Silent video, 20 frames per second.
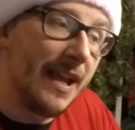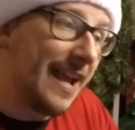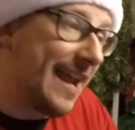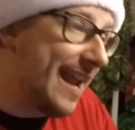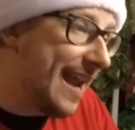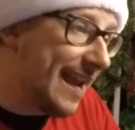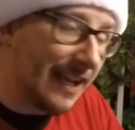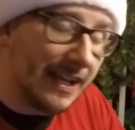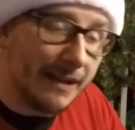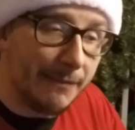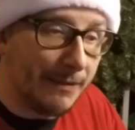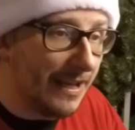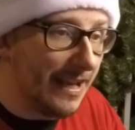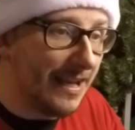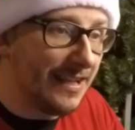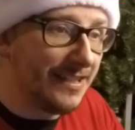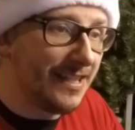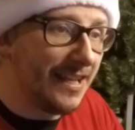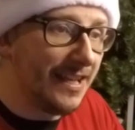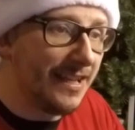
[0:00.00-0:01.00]
It ain't going to be
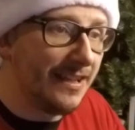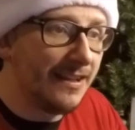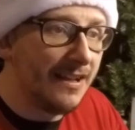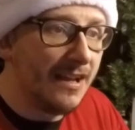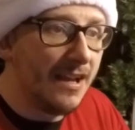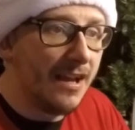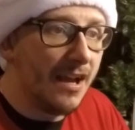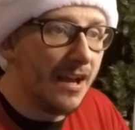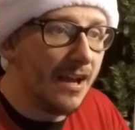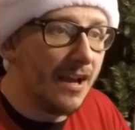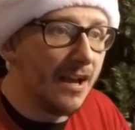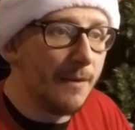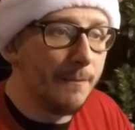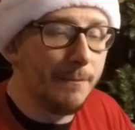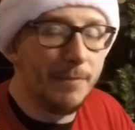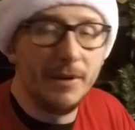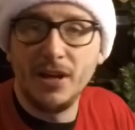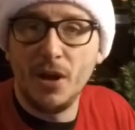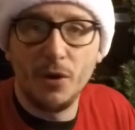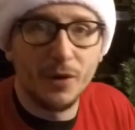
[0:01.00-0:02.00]
easy,
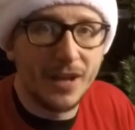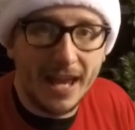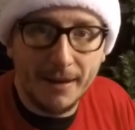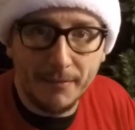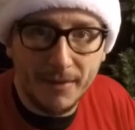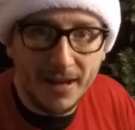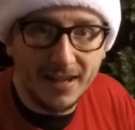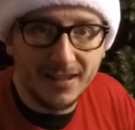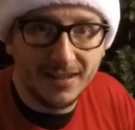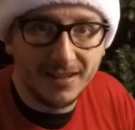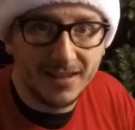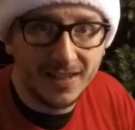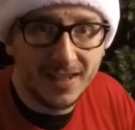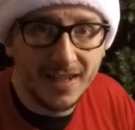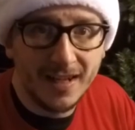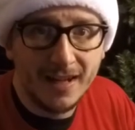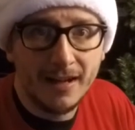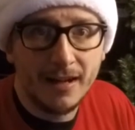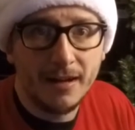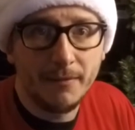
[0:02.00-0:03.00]
but no game
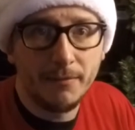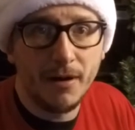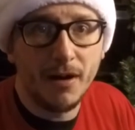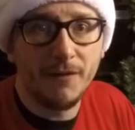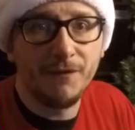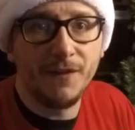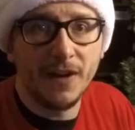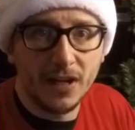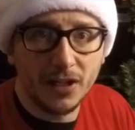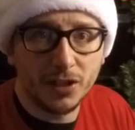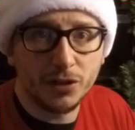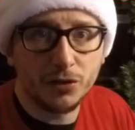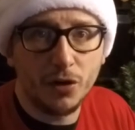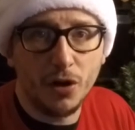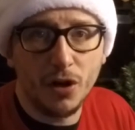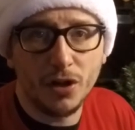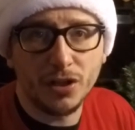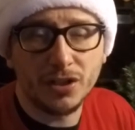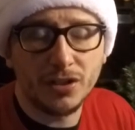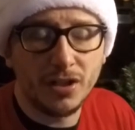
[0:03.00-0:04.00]
is. But fingers
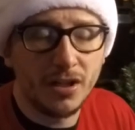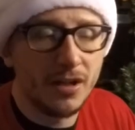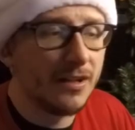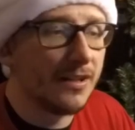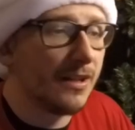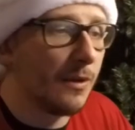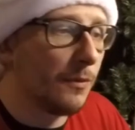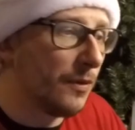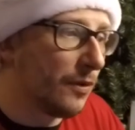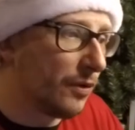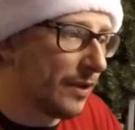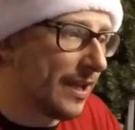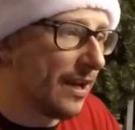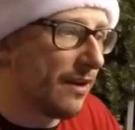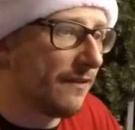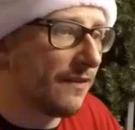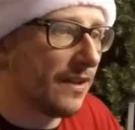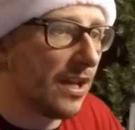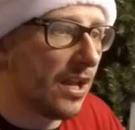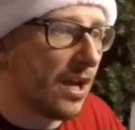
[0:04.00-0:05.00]
crossed that we'll get
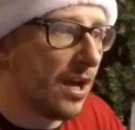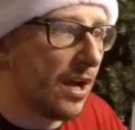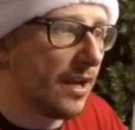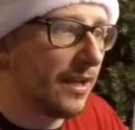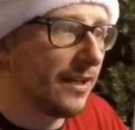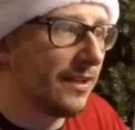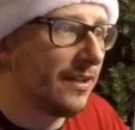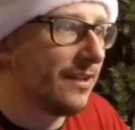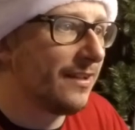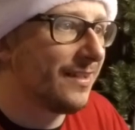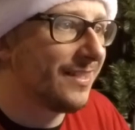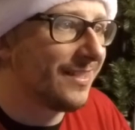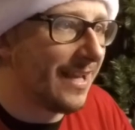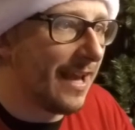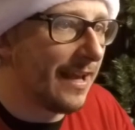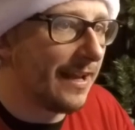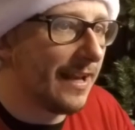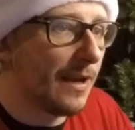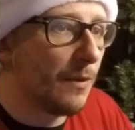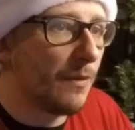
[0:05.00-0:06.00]
over the line
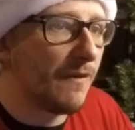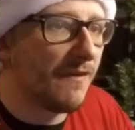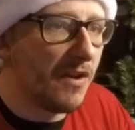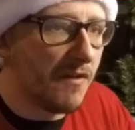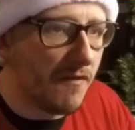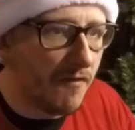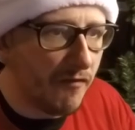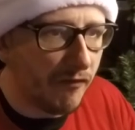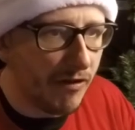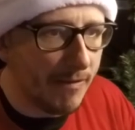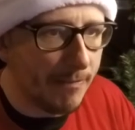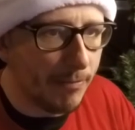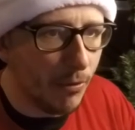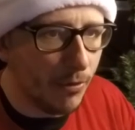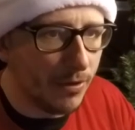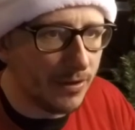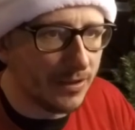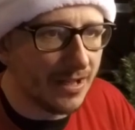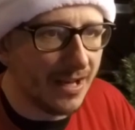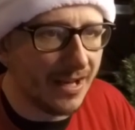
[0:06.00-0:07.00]
Saturday with another 3
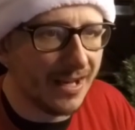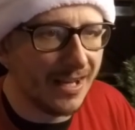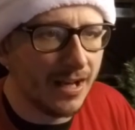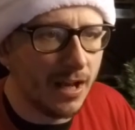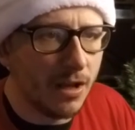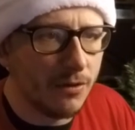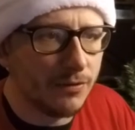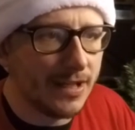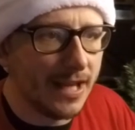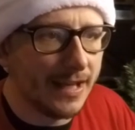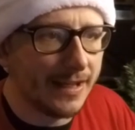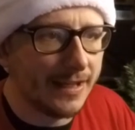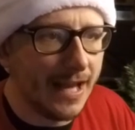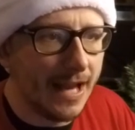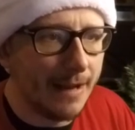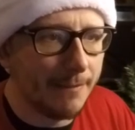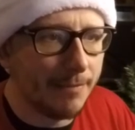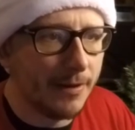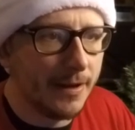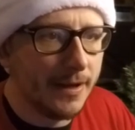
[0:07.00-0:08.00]
points and close that
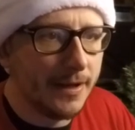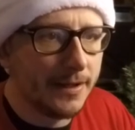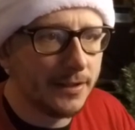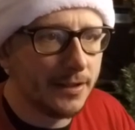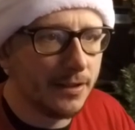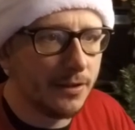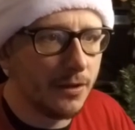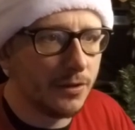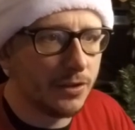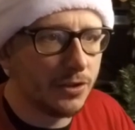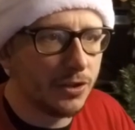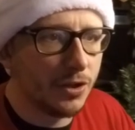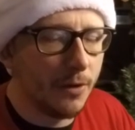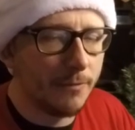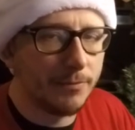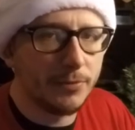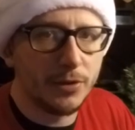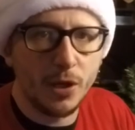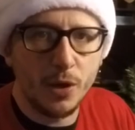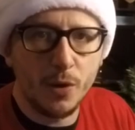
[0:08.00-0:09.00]
gap to those
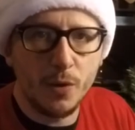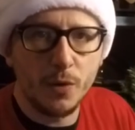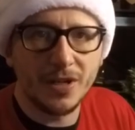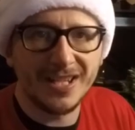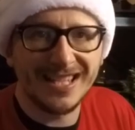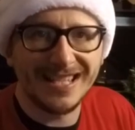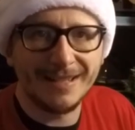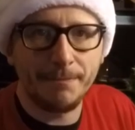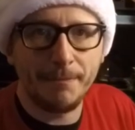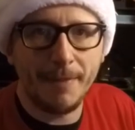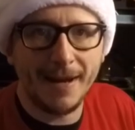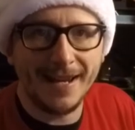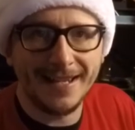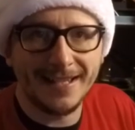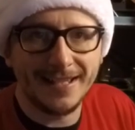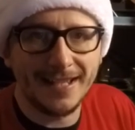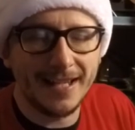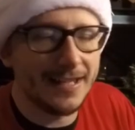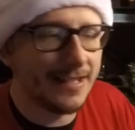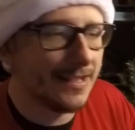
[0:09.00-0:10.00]
top two
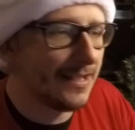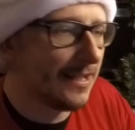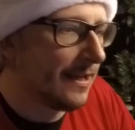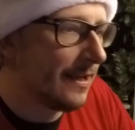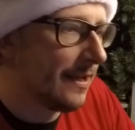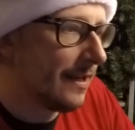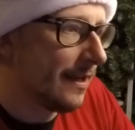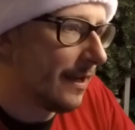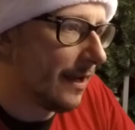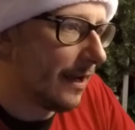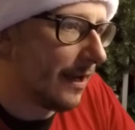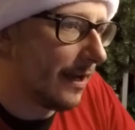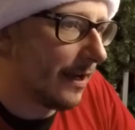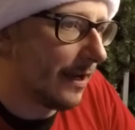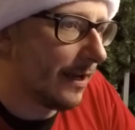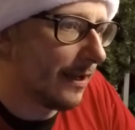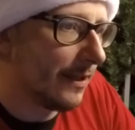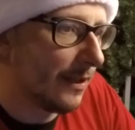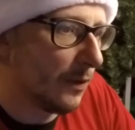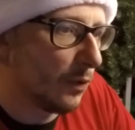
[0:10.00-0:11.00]
spaces,
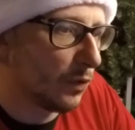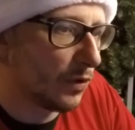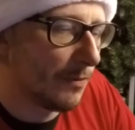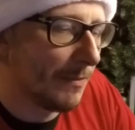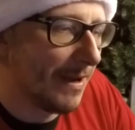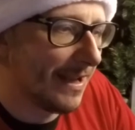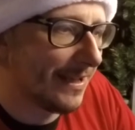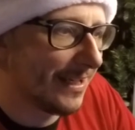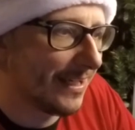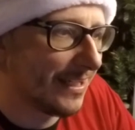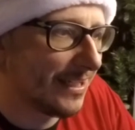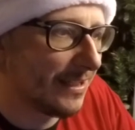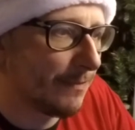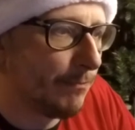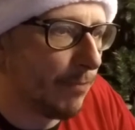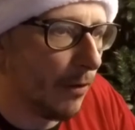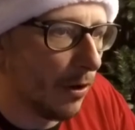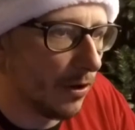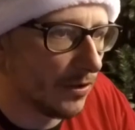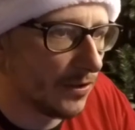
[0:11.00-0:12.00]
the automatic
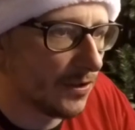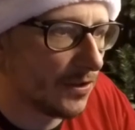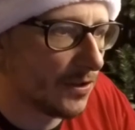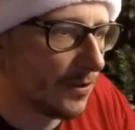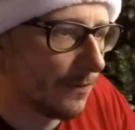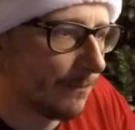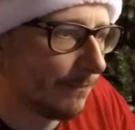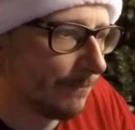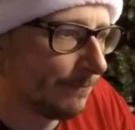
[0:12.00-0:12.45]
spots.